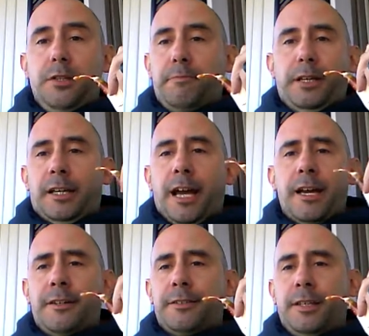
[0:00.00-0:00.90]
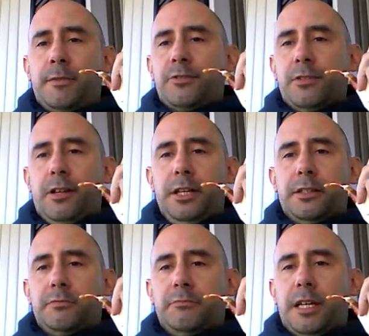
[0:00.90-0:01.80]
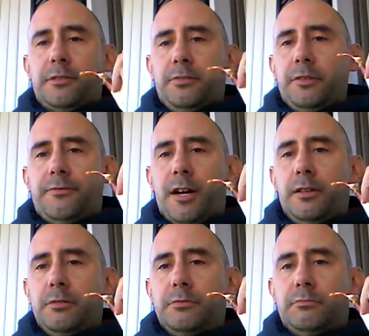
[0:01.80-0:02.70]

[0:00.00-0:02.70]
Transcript: you pick a guy on a team that you like, and that's who you follow.